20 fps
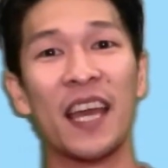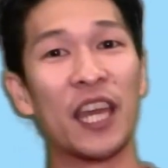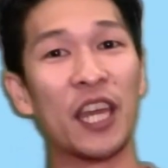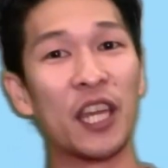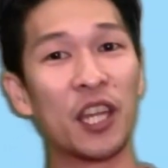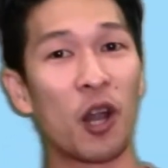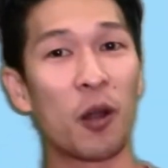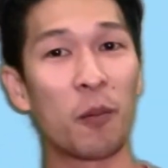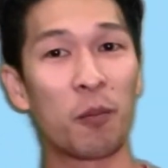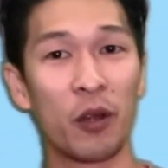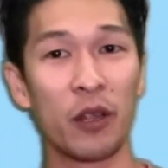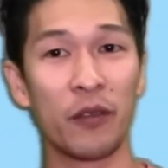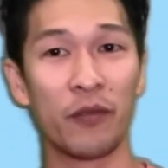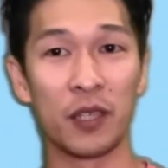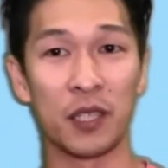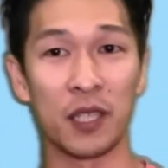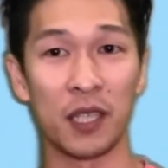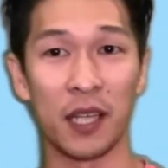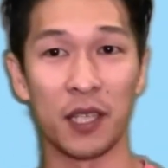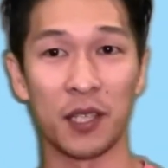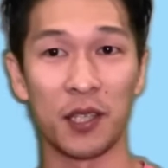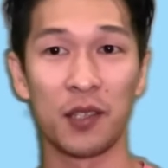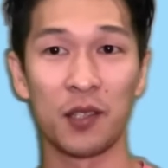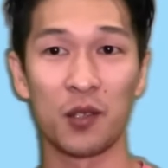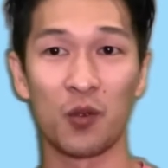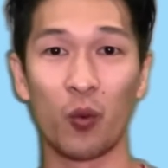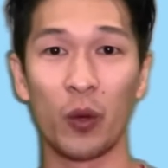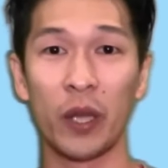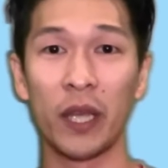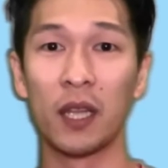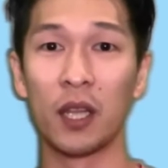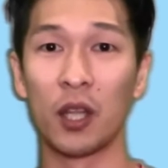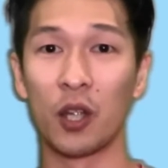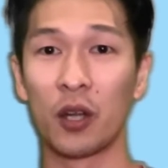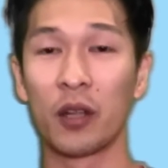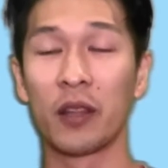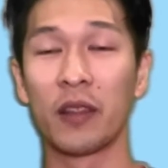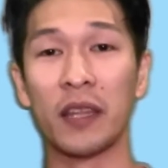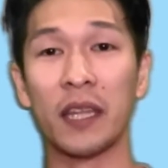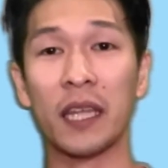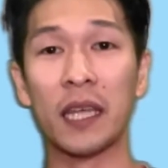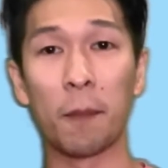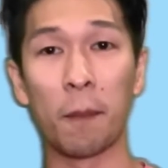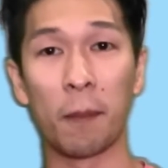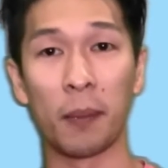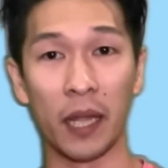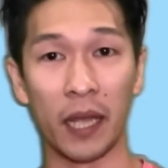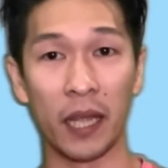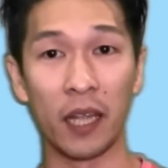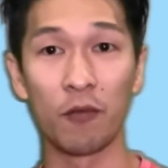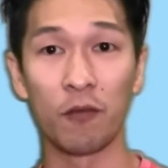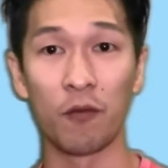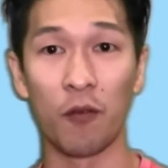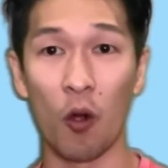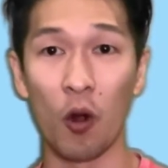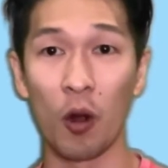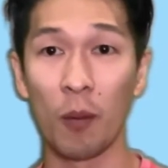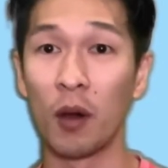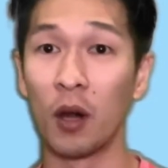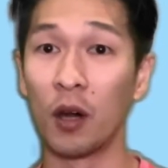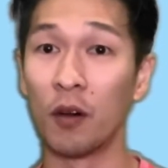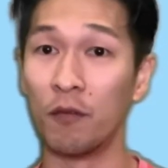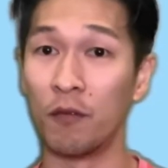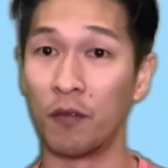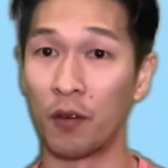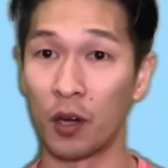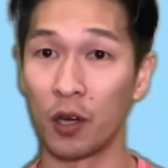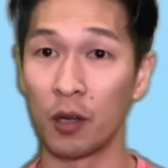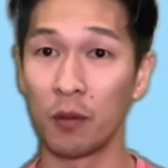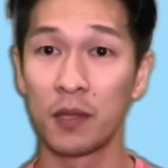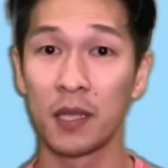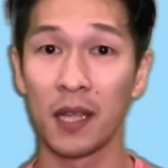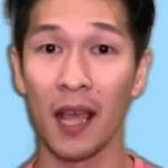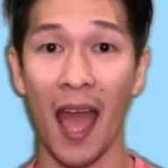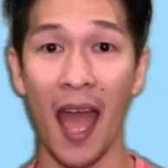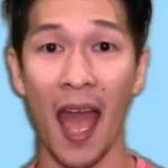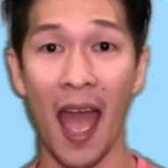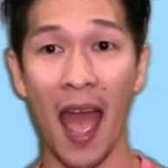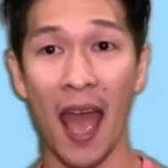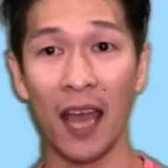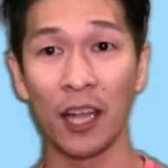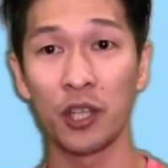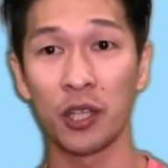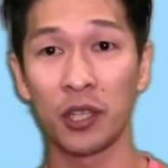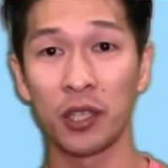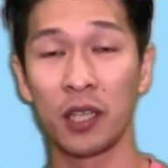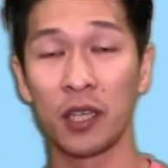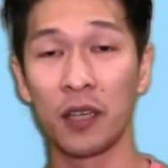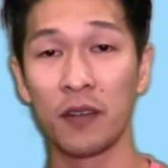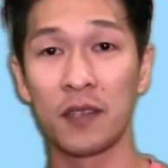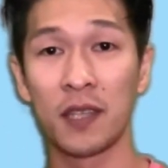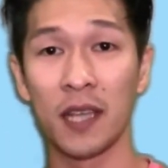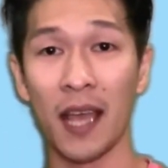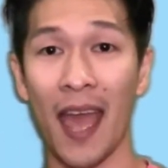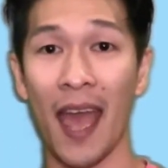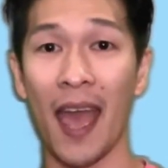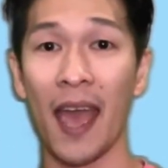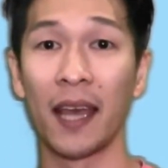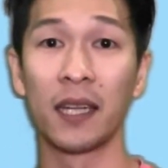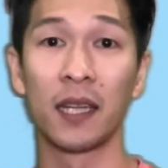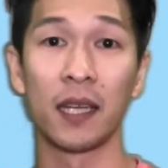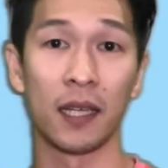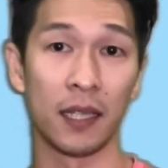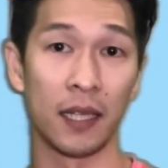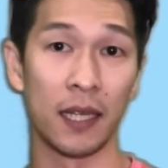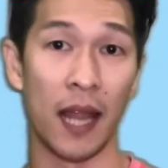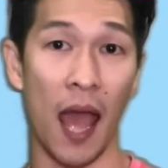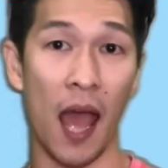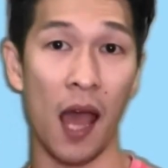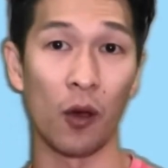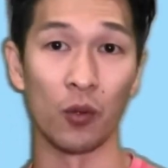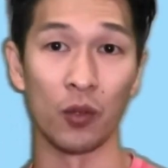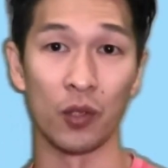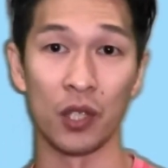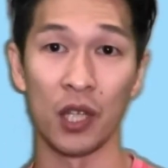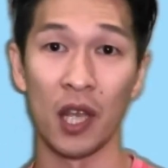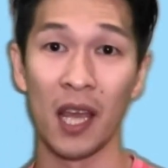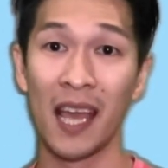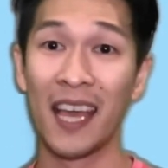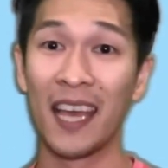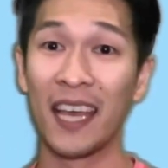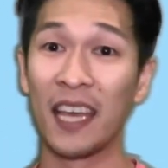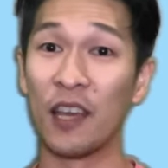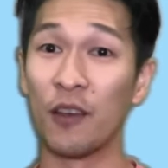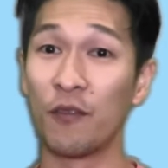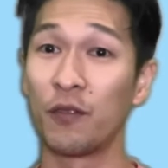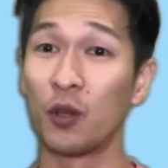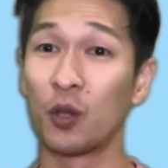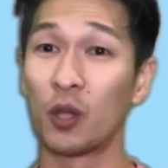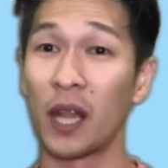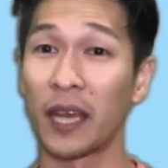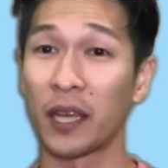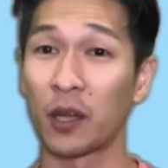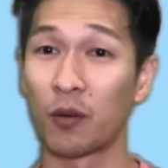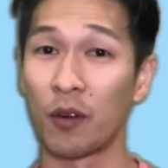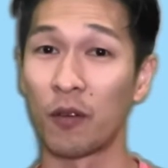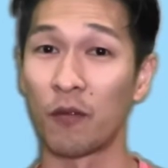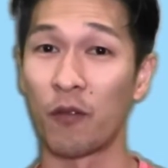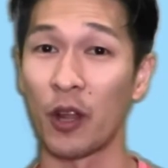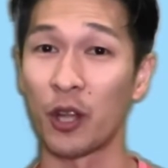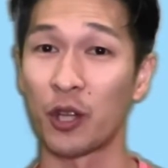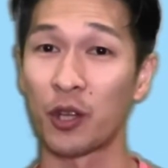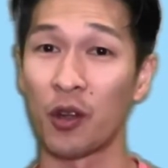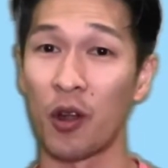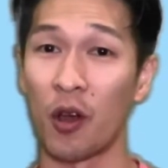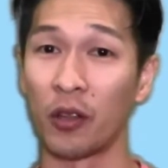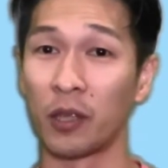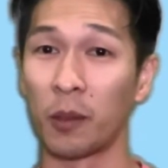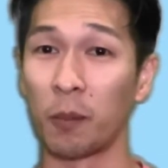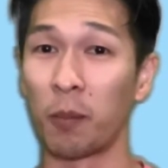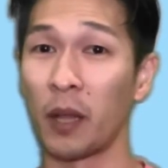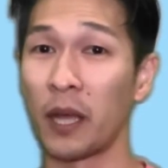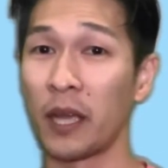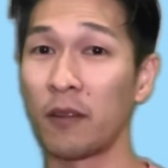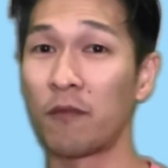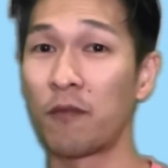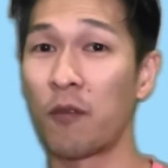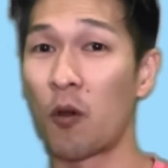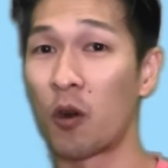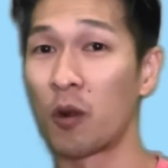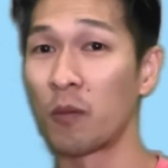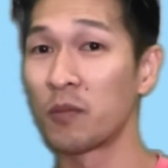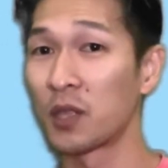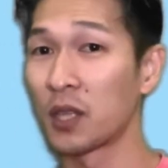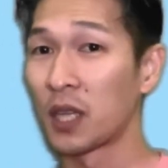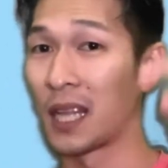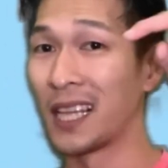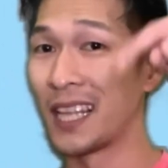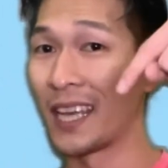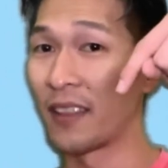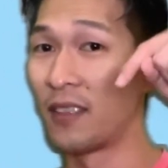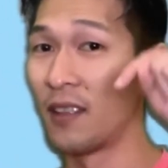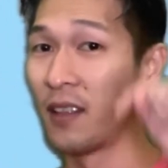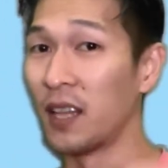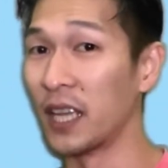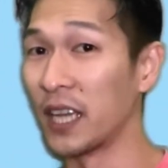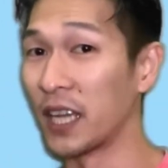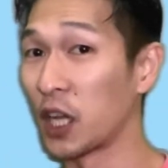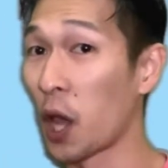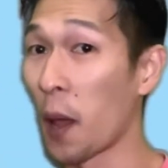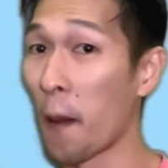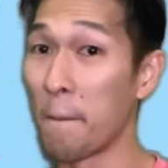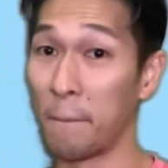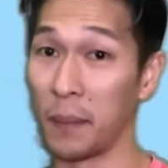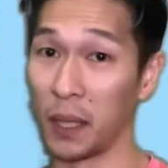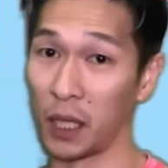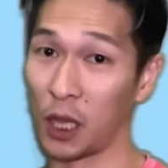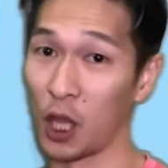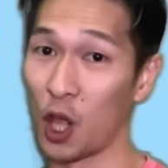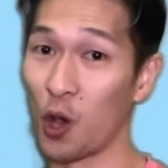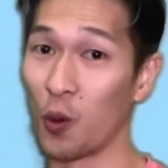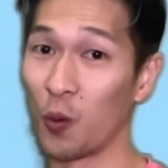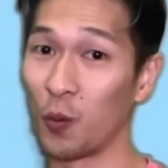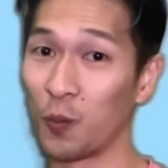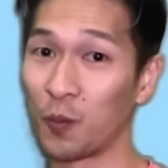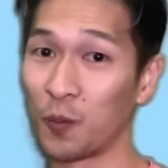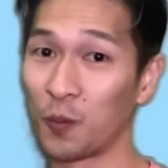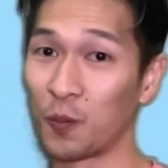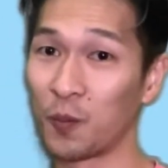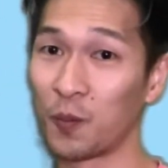In our previous lessons, we learned the plain form of verbs, adjectives, and nouns. If you'd like a refresher on the plain forms, click the link below.